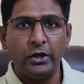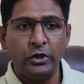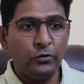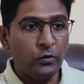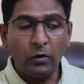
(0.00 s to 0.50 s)

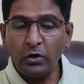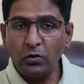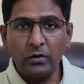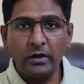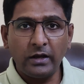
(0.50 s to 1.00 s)
You don't want
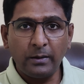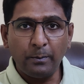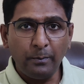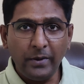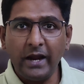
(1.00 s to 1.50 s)
to
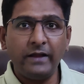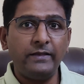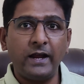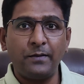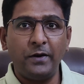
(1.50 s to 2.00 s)
make
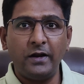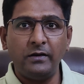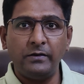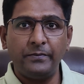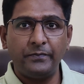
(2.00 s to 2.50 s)
that
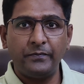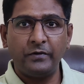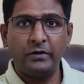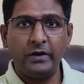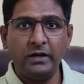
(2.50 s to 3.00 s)
blunder,
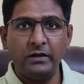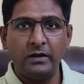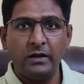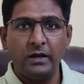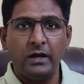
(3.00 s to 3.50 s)
right?
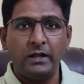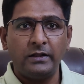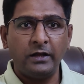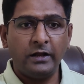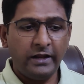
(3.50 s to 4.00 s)

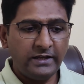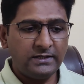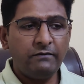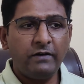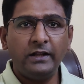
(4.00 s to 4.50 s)
The
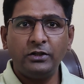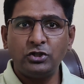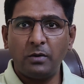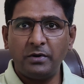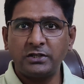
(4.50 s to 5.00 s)
reason why the
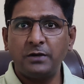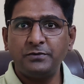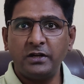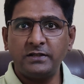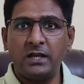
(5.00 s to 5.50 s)
job
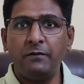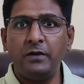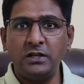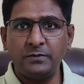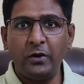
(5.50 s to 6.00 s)
description is
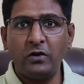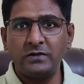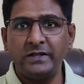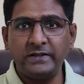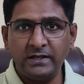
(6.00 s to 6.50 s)
given is
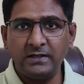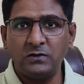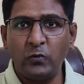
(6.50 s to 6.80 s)
because this is